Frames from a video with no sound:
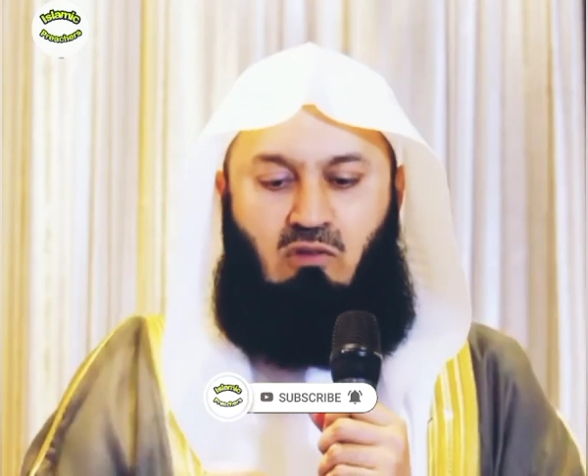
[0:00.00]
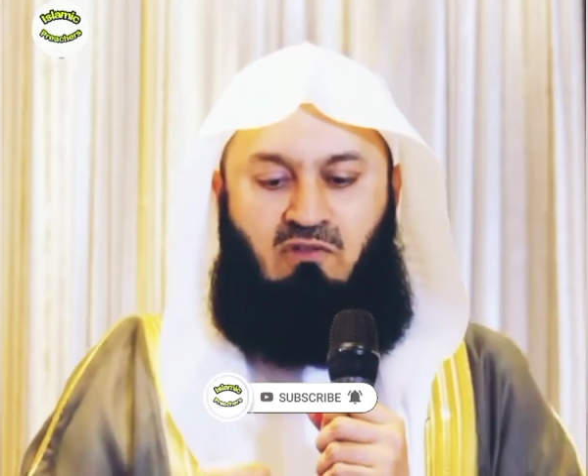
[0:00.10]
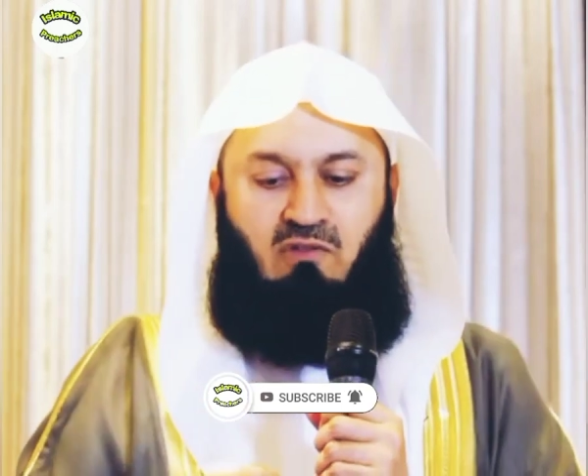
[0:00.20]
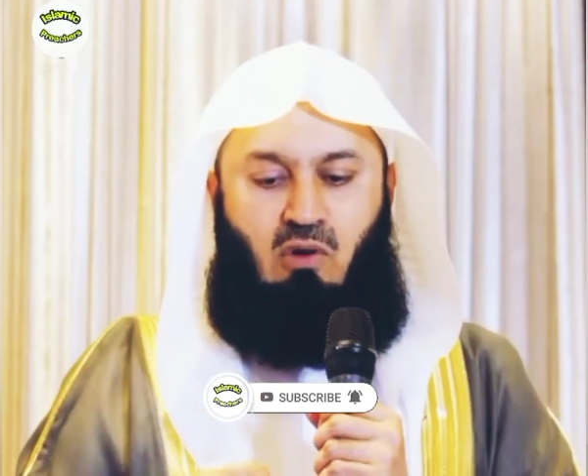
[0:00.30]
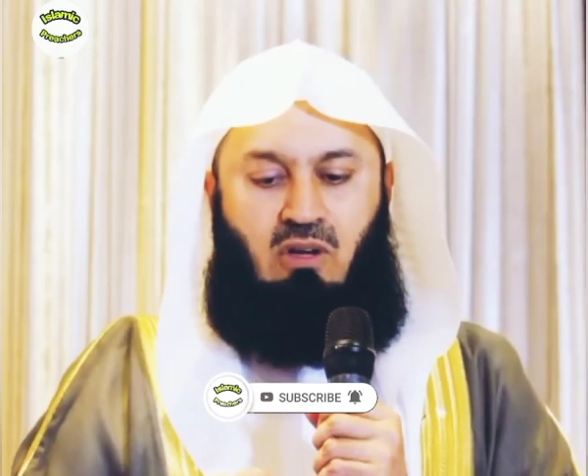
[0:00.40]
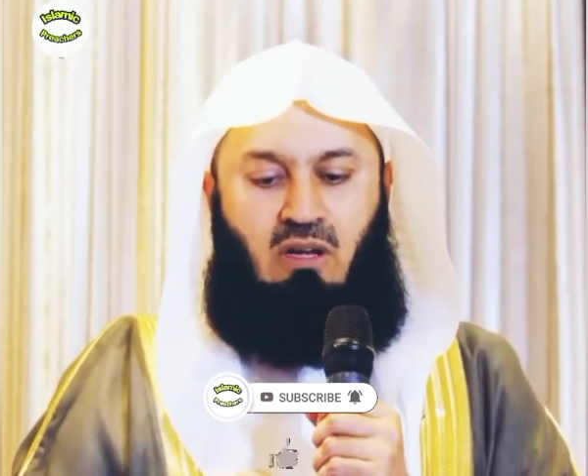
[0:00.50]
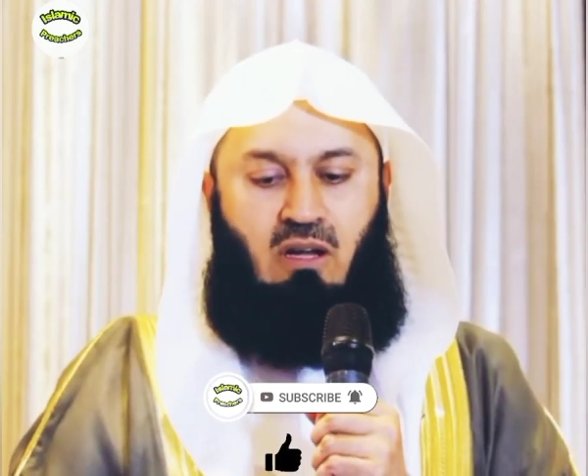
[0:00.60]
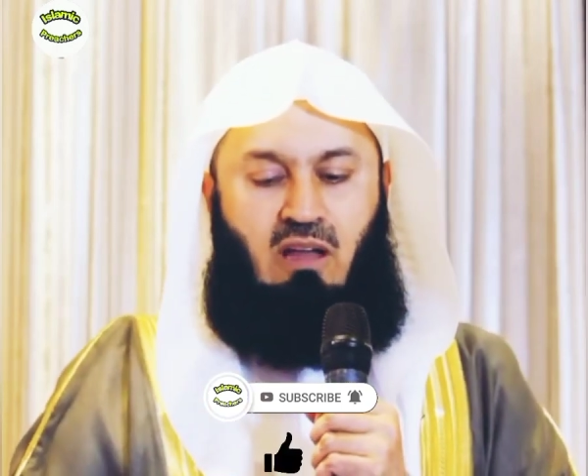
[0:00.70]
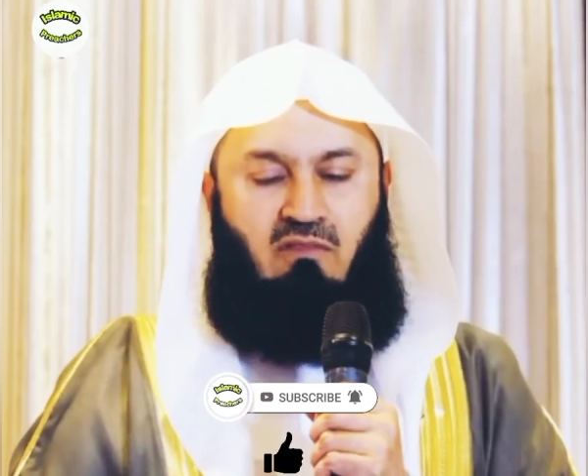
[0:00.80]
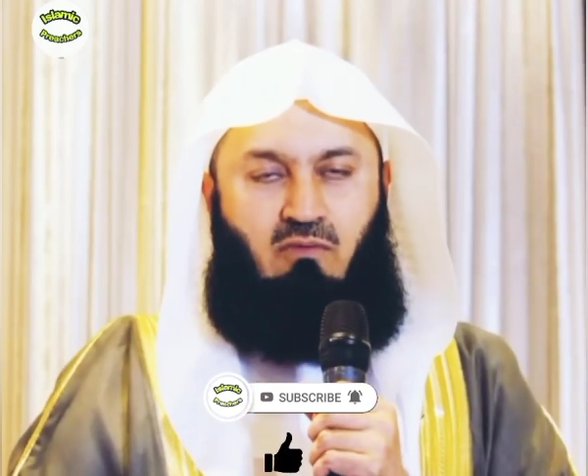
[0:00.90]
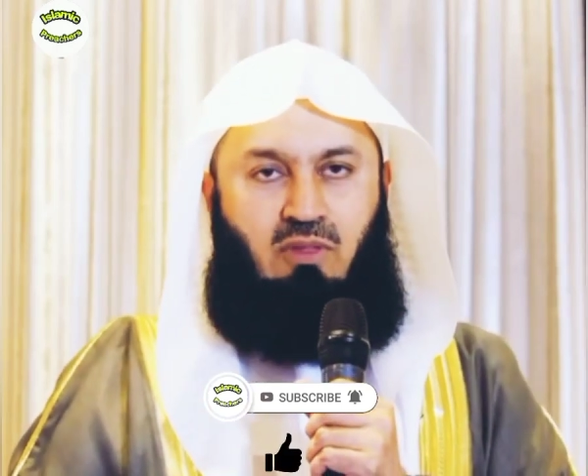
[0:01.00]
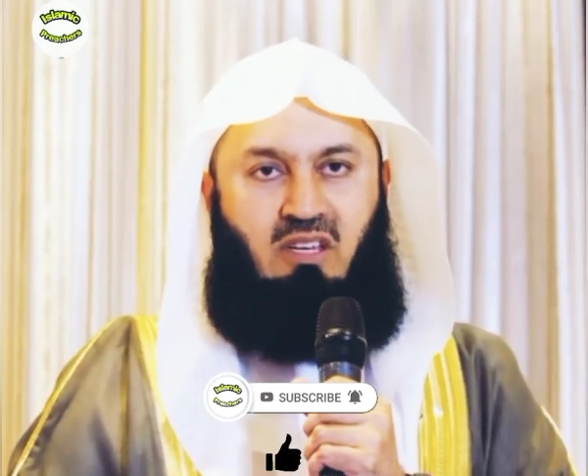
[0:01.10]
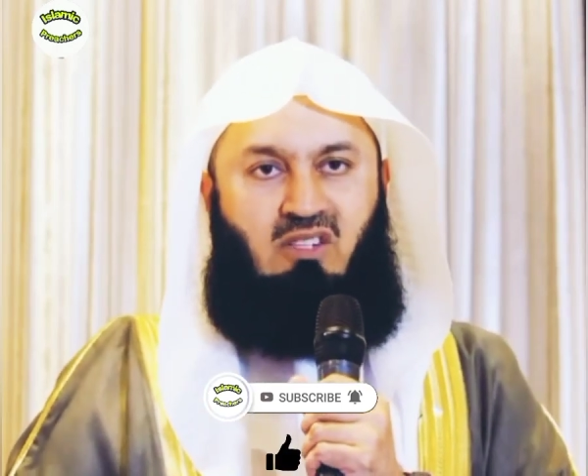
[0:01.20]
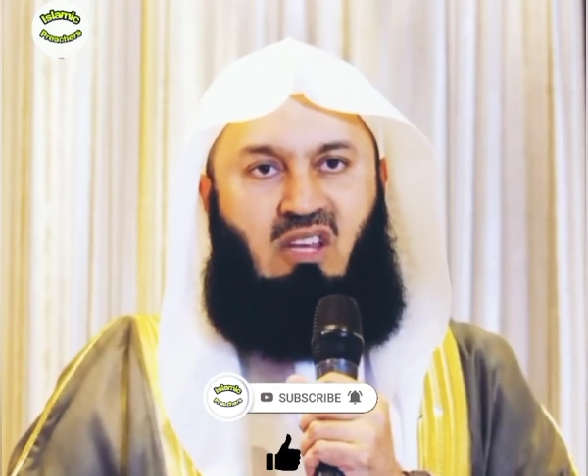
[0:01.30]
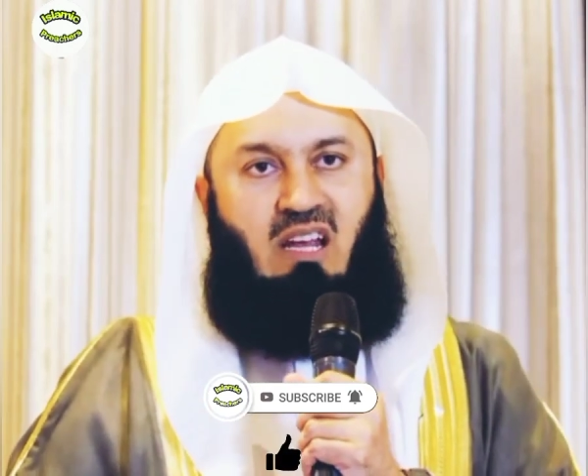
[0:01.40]
you fall in love with
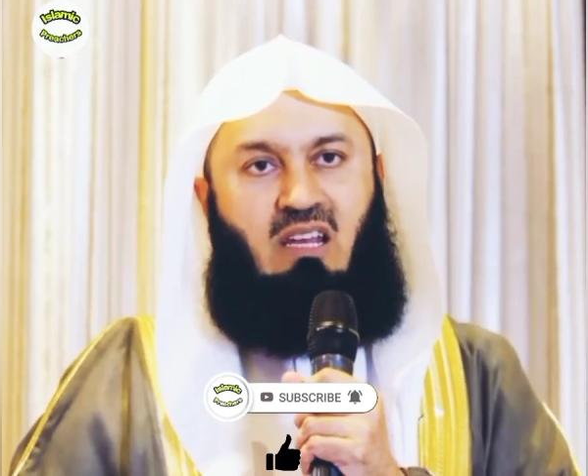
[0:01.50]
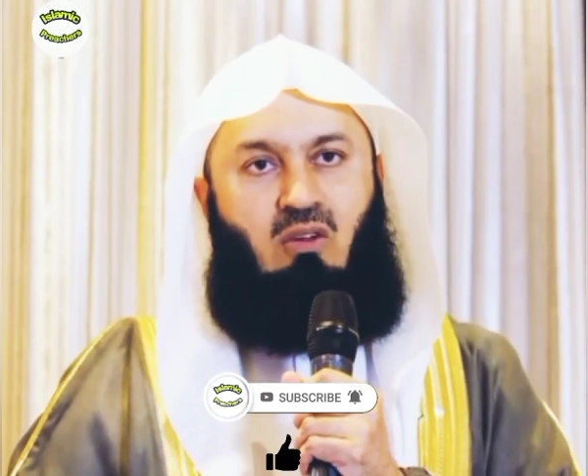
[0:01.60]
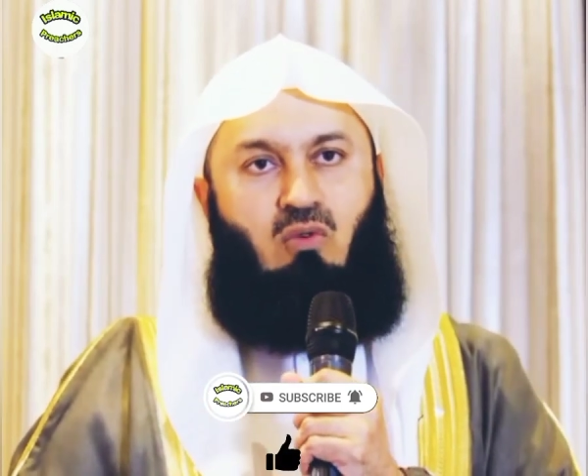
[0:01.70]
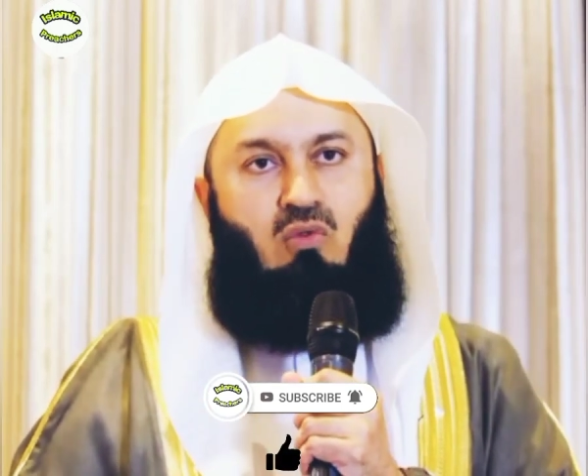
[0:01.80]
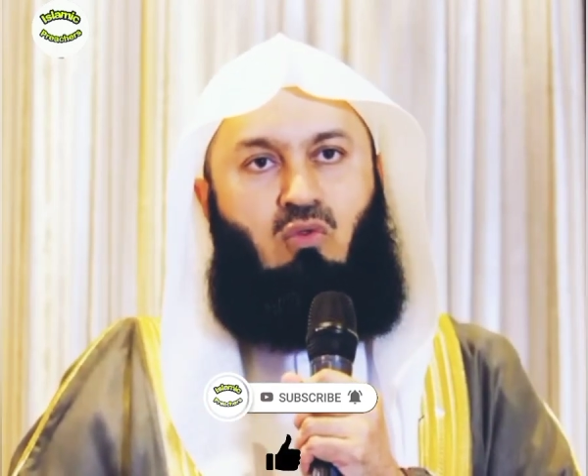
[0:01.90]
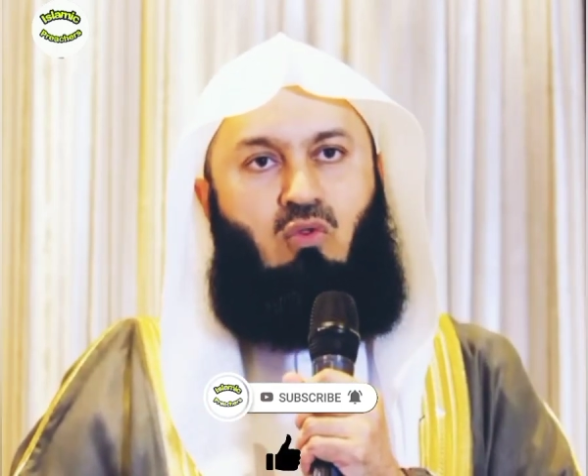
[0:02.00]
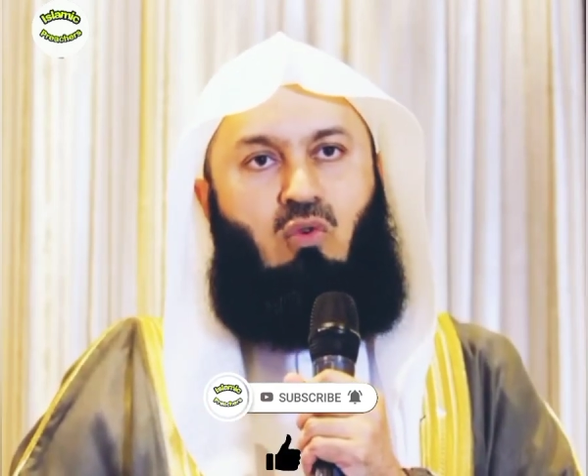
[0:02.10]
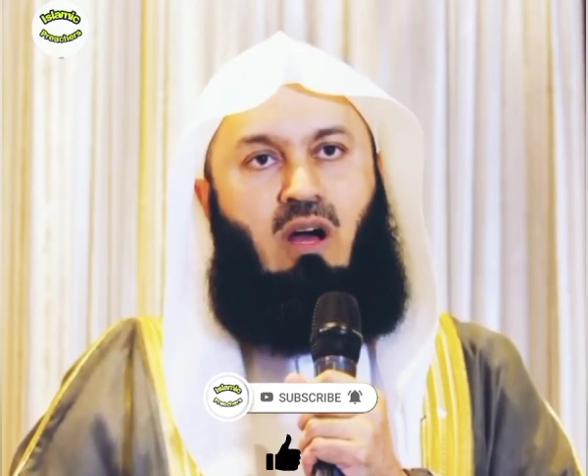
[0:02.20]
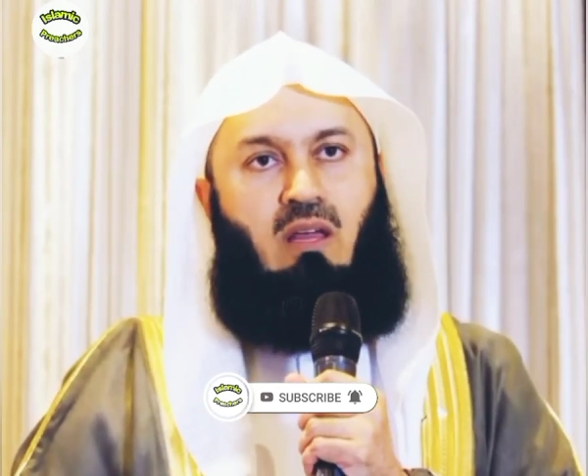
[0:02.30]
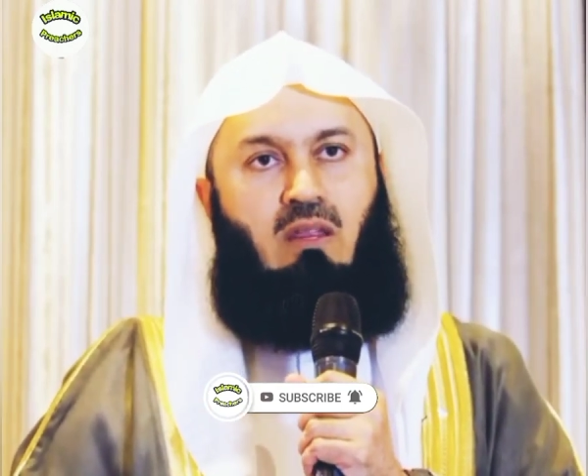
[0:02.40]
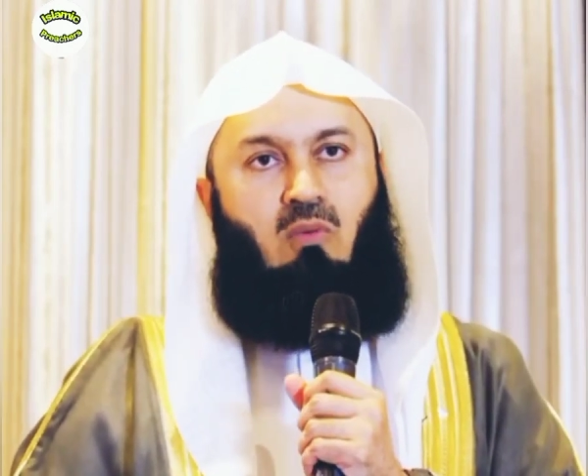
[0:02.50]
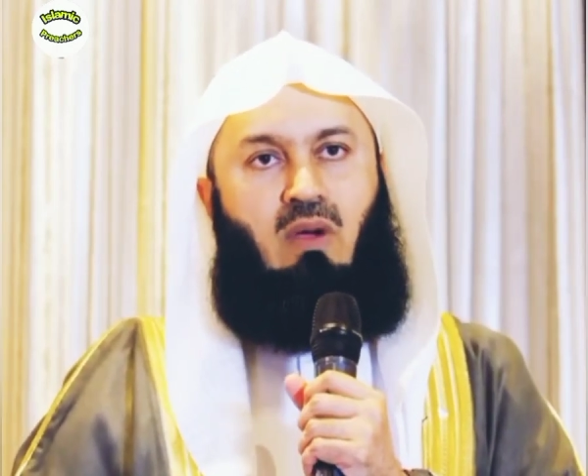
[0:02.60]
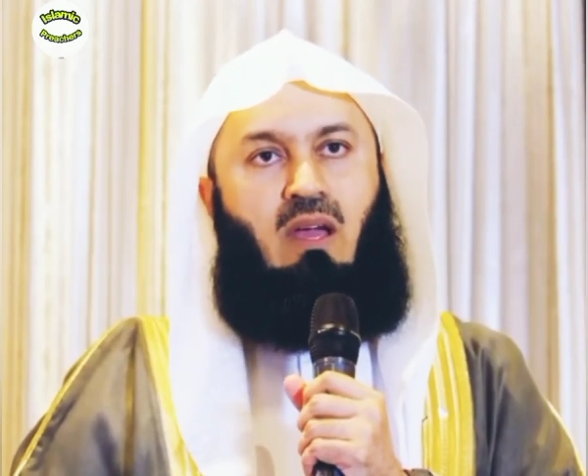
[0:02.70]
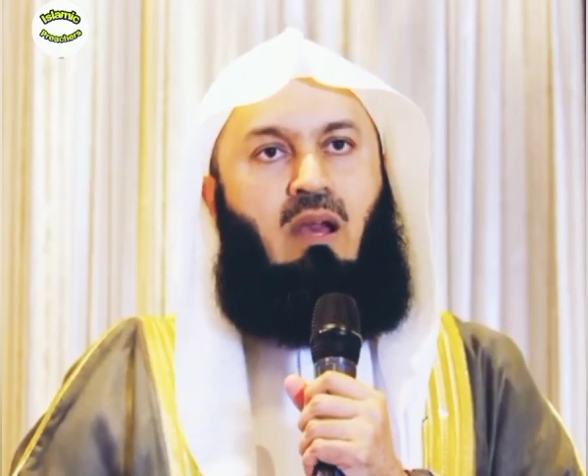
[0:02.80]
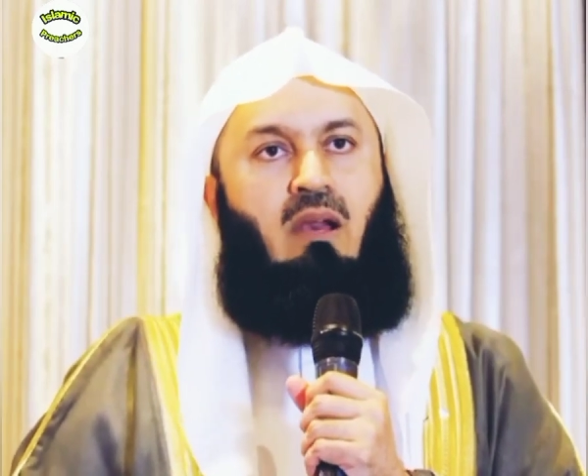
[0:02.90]
exactly who you are, the
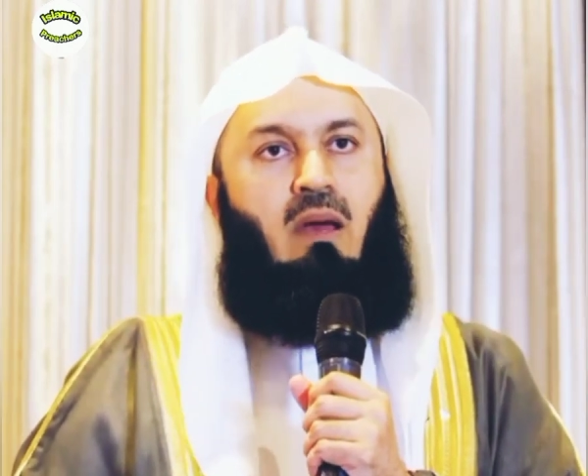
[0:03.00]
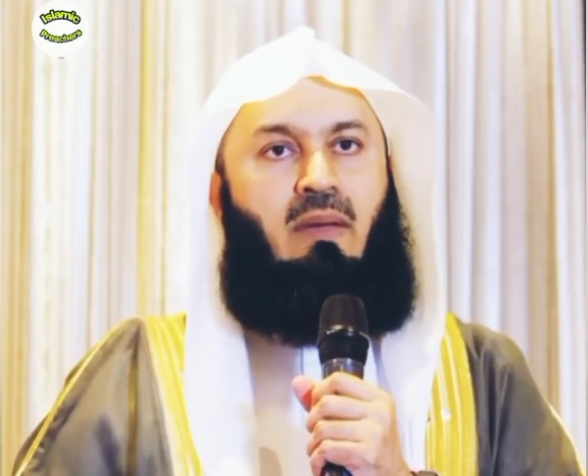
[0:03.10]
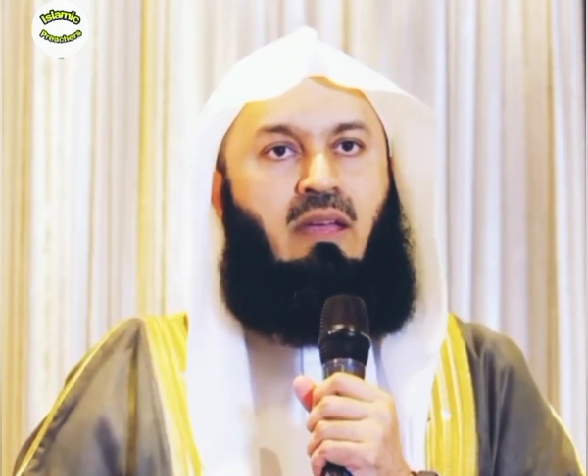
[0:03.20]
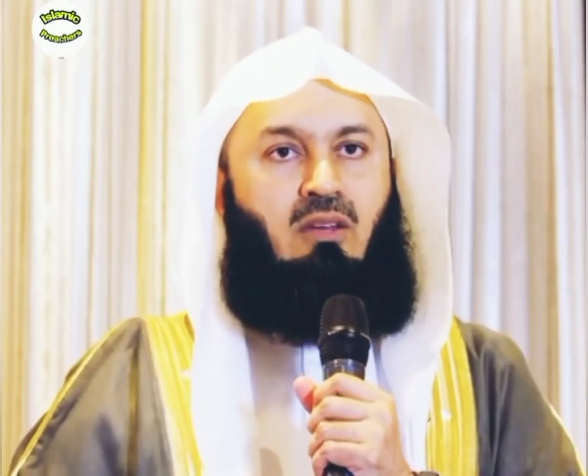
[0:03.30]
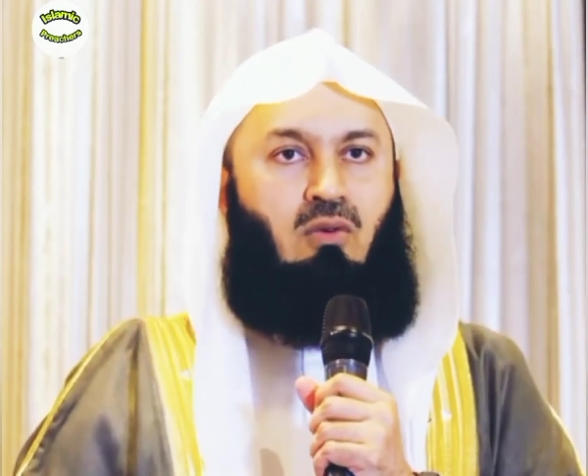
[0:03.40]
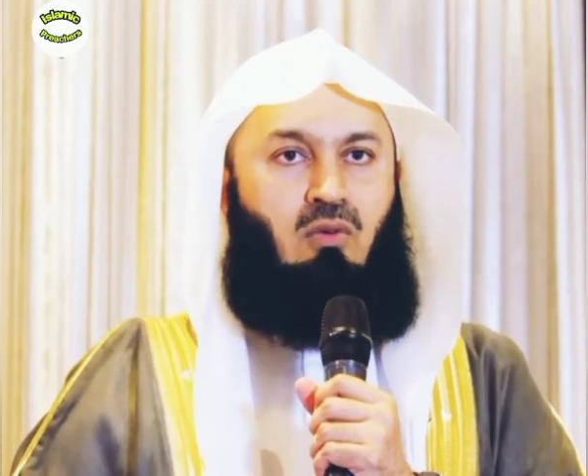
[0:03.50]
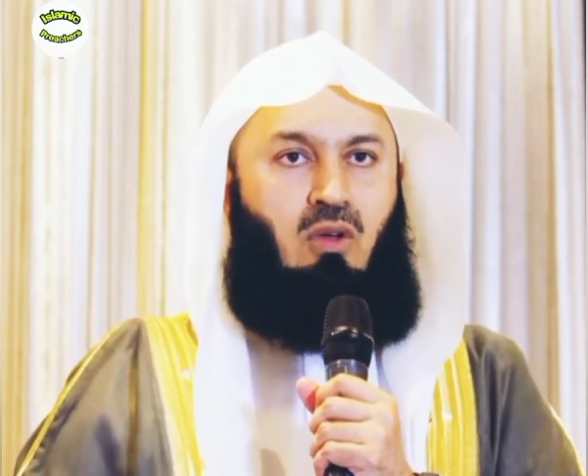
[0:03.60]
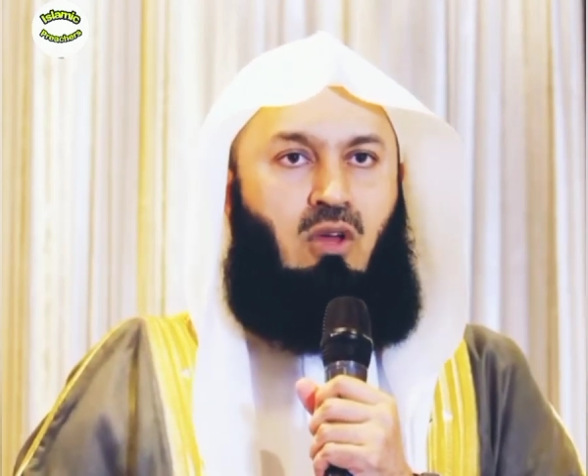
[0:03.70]
way Allah made you.